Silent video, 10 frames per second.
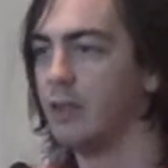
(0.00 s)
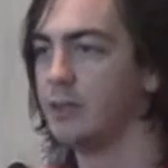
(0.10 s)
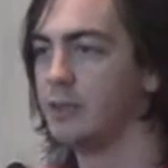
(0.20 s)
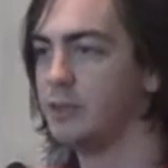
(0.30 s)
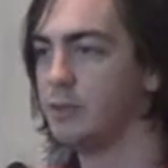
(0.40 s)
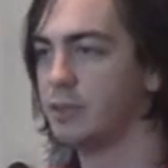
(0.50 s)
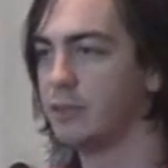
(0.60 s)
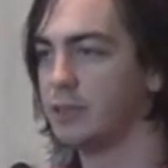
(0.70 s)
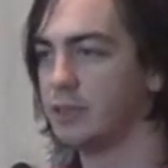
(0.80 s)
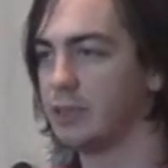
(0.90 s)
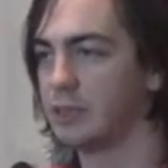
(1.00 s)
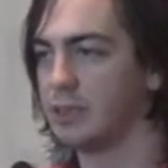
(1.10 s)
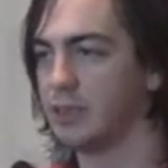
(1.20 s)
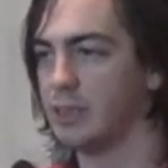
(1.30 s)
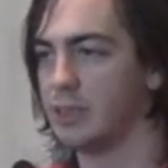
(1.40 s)
To do so, it is
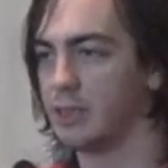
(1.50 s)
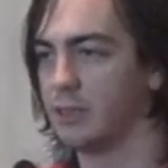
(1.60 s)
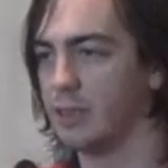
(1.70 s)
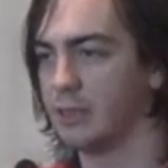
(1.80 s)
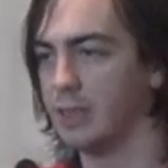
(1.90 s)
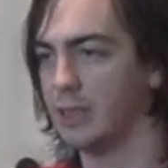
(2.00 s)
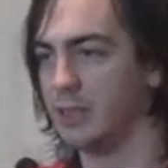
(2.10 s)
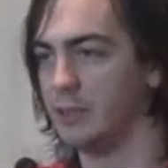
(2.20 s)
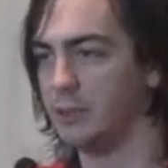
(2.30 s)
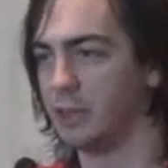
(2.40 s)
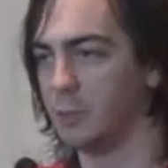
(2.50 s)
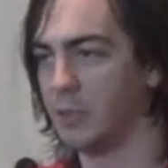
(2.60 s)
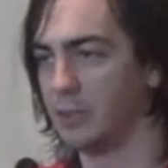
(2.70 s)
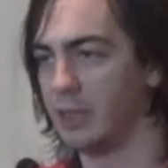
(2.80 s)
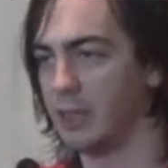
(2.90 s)
necessary to collect data using the
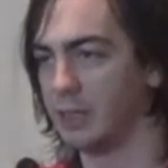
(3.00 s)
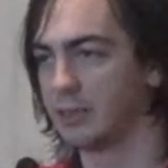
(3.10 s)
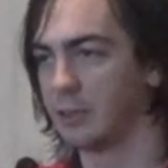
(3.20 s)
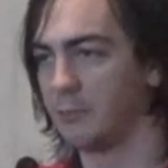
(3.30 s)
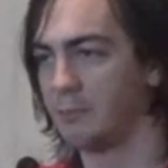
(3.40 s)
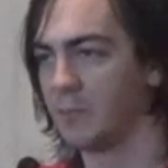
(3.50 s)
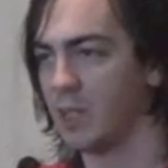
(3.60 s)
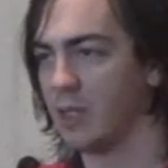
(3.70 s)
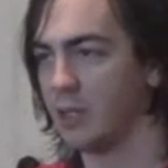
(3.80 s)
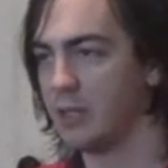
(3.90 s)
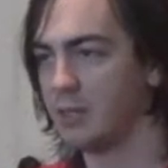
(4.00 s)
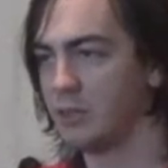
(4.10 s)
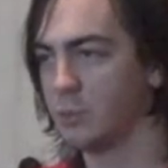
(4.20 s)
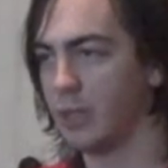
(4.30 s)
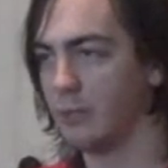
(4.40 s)
Pokédex. This
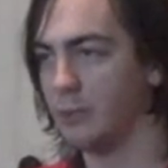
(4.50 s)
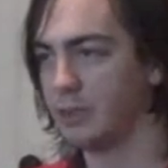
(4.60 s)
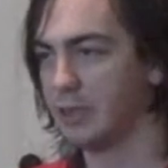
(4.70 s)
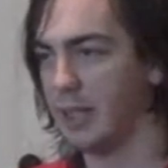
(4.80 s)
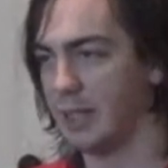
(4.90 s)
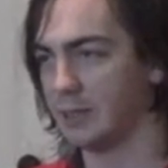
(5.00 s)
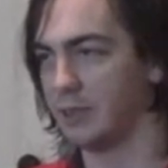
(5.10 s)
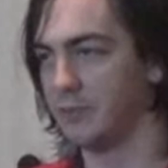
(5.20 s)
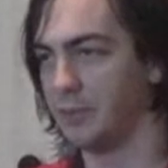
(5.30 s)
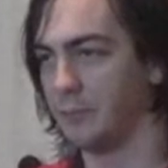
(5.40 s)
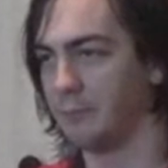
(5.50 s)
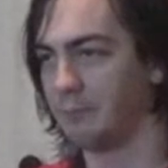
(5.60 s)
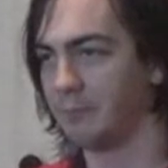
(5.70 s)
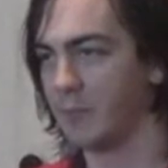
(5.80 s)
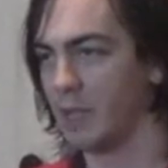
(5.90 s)
is what I wish to ask of you.
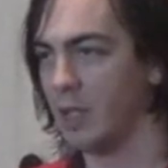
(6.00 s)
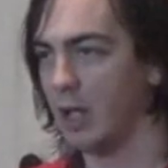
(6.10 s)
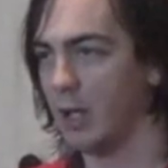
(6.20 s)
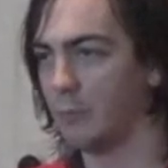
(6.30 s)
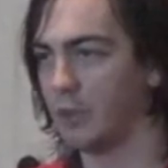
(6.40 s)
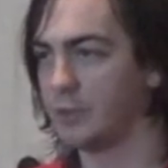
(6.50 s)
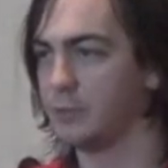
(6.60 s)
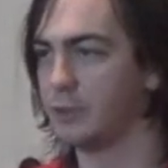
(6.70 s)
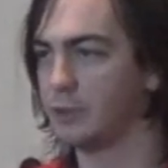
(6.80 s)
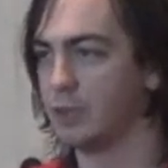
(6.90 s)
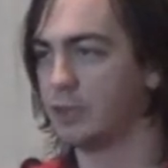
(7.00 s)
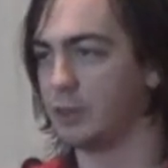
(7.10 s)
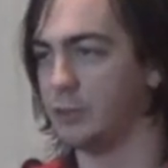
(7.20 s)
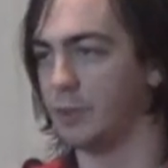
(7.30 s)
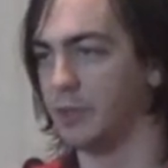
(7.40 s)
I want to entrust
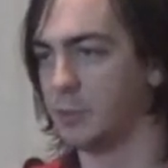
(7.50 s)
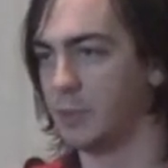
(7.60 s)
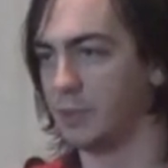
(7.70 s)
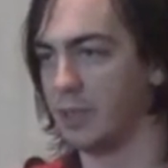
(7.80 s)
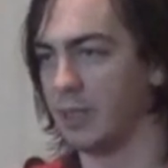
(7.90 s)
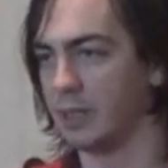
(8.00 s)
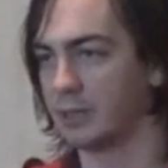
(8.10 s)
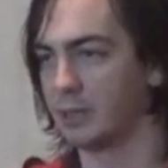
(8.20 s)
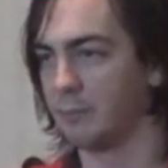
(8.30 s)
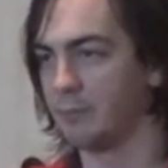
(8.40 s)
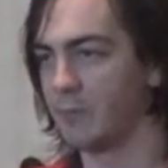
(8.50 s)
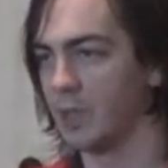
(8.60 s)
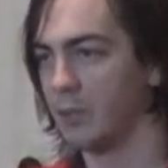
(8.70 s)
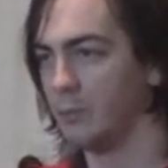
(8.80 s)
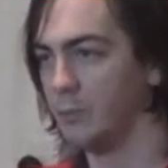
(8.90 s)
you with this Pokédex.
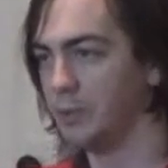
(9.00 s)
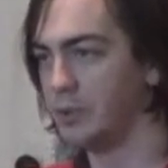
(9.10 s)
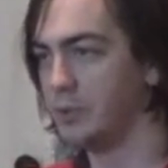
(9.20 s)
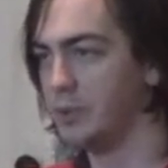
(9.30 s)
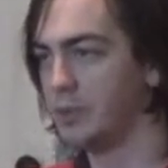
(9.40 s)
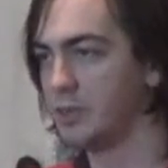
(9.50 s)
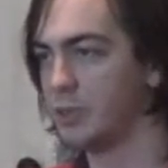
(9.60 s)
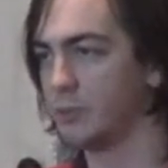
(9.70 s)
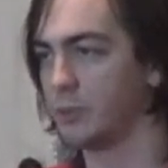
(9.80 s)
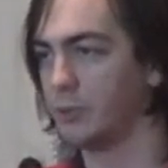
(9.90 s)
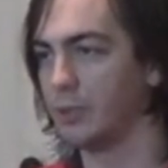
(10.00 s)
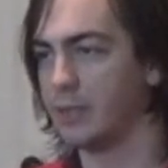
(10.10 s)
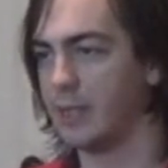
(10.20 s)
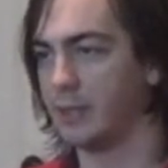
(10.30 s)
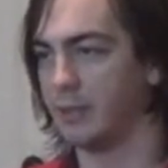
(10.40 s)
Will you use it to record
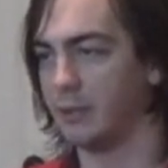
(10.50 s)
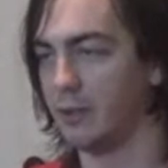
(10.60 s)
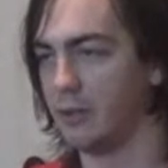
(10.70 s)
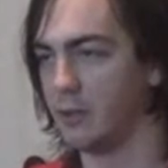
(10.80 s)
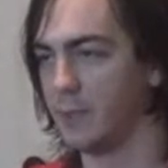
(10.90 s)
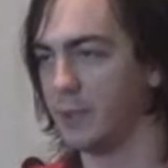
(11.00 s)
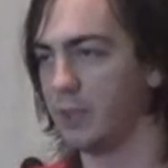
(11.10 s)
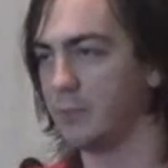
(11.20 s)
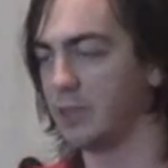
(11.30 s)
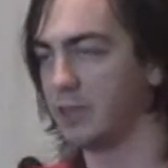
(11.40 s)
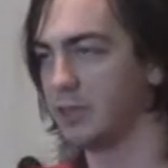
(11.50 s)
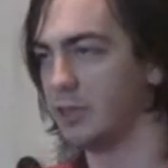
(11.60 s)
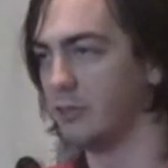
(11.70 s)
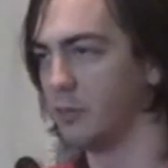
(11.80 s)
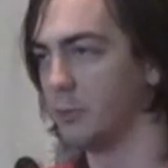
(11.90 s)
data on all the Pokemon in
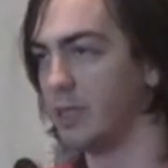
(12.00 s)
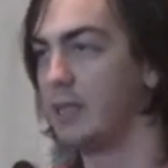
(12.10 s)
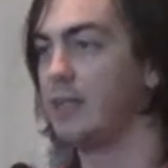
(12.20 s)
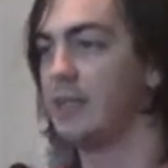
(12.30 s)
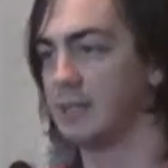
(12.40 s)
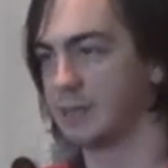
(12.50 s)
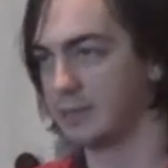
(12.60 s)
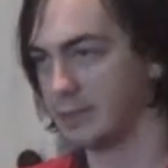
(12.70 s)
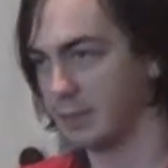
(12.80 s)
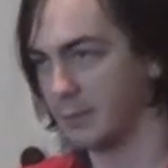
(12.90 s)
Sinnoh form? Yes.